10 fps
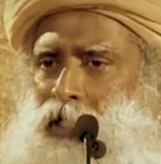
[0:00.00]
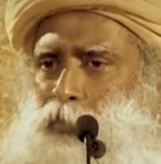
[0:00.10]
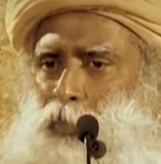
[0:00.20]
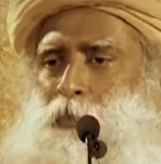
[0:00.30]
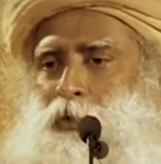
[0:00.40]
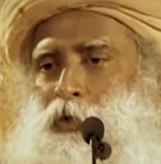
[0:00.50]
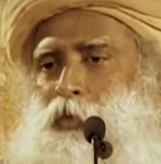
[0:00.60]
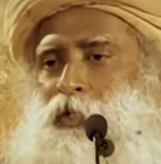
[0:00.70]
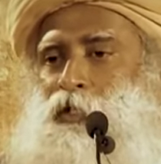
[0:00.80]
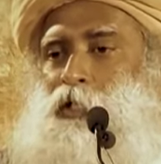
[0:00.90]
lead people
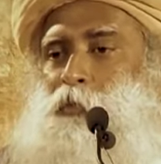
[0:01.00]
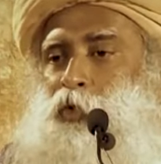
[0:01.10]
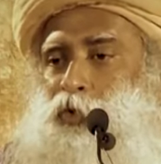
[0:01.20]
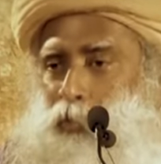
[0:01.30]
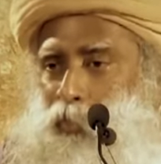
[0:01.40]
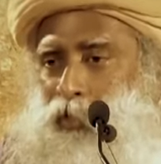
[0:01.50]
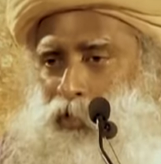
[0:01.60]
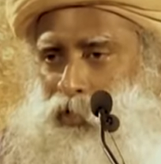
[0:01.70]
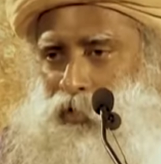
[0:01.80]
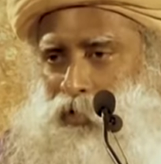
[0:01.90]
towards their spiritual
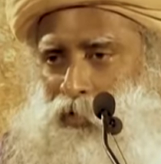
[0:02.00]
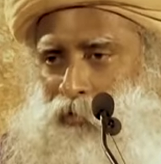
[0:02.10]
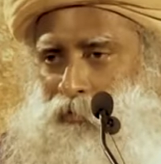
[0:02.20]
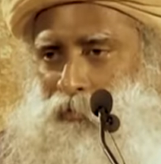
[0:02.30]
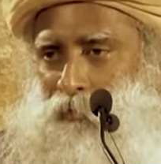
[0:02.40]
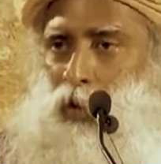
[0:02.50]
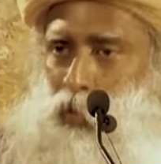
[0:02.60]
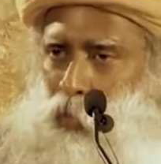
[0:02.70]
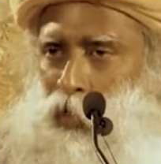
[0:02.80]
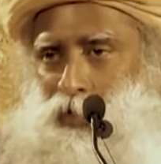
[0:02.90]
process,
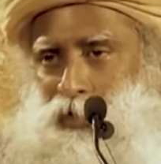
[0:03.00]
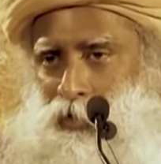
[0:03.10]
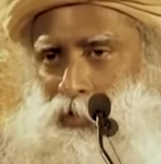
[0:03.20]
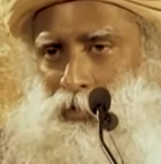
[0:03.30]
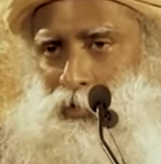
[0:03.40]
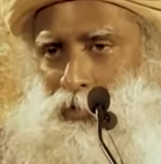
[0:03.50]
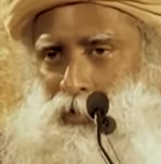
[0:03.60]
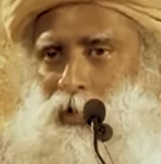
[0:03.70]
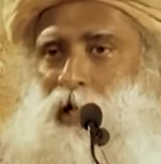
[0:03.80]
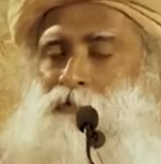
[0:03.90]
always,
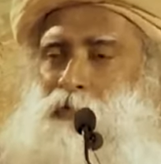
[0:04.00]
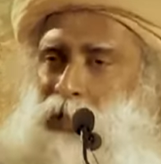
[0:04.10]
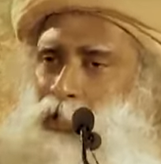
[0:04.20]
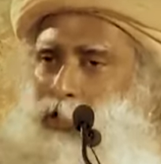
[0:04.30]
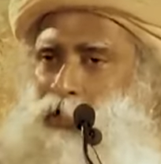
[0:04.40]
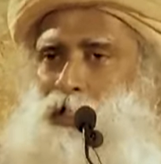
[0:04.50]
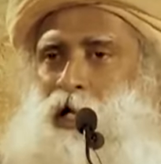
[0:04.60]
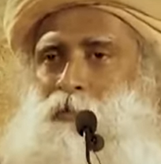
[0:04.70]
right from ancient